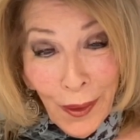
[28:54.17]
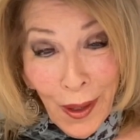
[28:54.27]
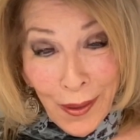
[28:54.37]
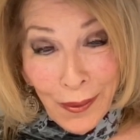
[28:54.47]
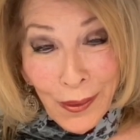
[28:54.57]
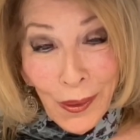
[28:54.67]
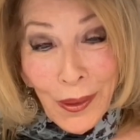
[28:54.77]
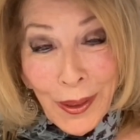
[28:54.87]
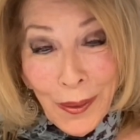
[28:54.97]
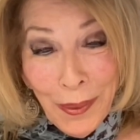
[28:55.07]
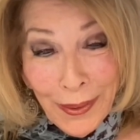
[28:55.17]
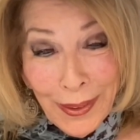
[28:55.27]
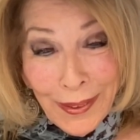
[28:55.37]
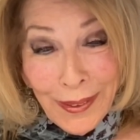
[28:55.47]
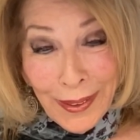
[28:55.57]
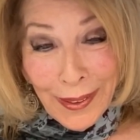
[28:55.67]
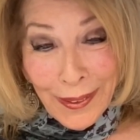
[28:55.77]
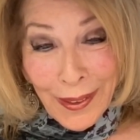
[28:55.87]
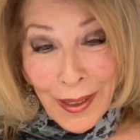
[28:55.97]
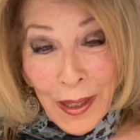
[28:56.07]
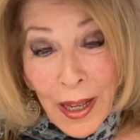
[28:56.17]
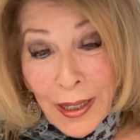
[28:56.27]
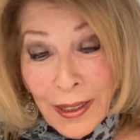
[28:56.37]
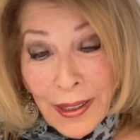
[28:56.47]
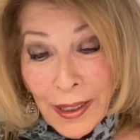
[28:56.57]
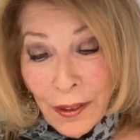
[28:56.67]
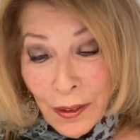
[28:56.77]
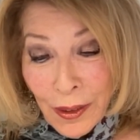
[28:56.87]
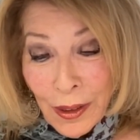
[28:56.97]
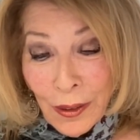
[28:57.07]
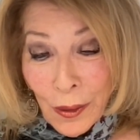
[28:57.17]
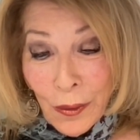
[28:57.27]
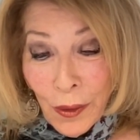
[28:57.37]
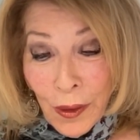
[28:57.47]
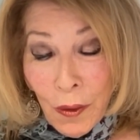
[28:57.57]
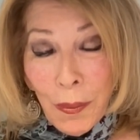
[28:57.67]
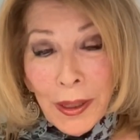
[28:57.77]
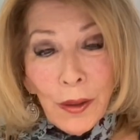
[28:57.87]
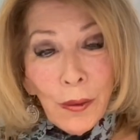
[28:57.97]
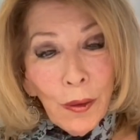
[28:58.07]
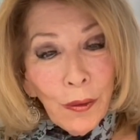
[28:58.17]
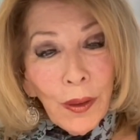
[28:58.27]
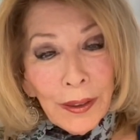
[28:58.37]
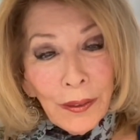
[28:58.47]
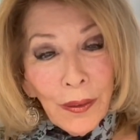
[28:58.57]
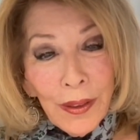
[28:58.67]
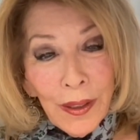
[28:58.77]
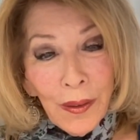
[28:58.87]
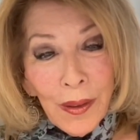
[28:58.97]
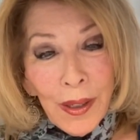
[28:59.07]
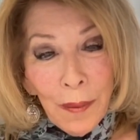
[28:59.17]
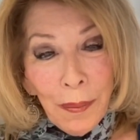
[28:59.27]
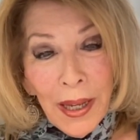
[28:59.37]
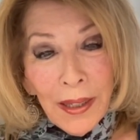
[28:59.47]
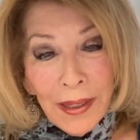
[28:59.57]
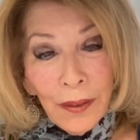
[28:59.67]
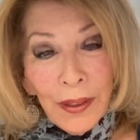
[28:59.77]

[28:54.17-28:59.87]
alive, talking about these things. And I think it's good for everybody to reflect on their path, how